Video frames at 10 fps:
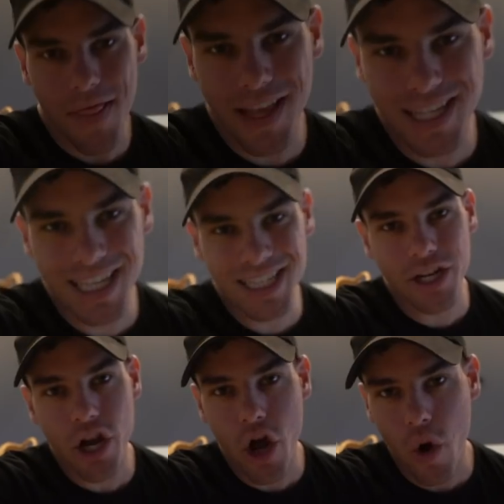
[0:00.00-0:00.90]
This is
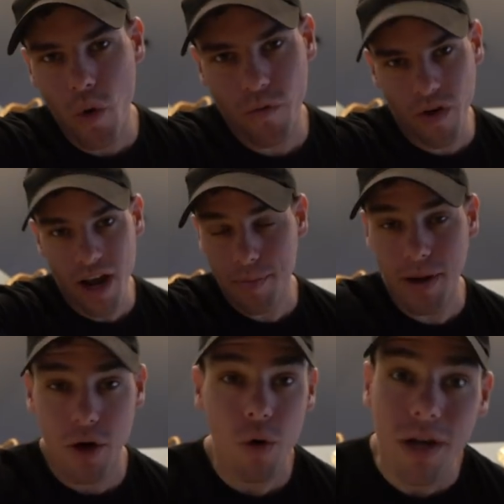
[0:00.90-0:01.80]
no, for
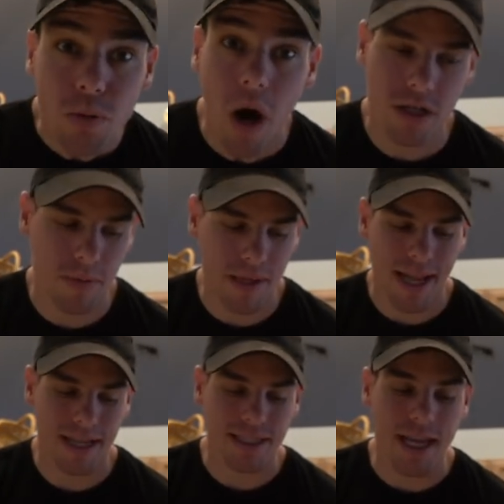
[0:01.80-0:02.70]
anybody who is watching me
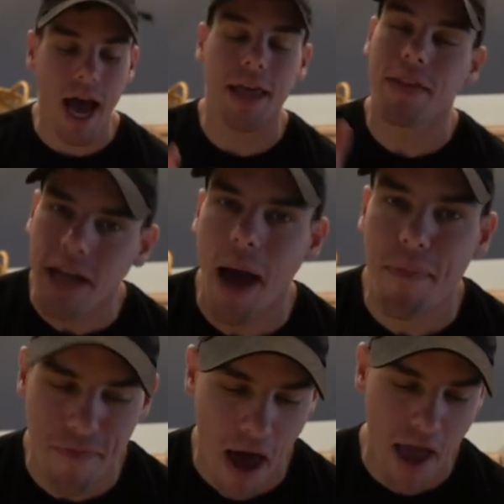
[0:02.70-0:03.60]
that is not in the
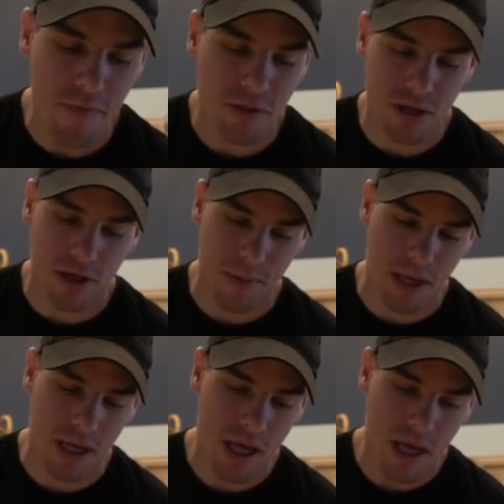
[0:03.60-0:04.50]
top five, which is gonna
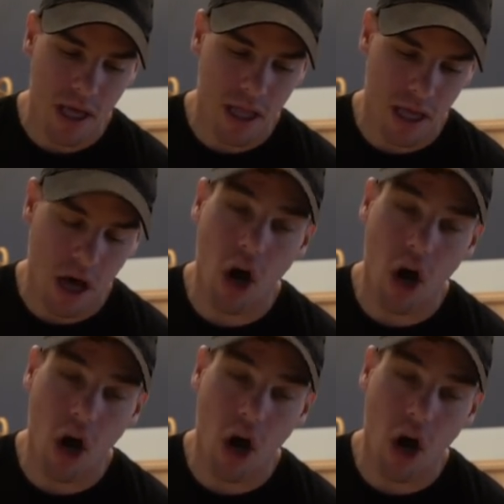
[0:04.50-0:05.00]
be like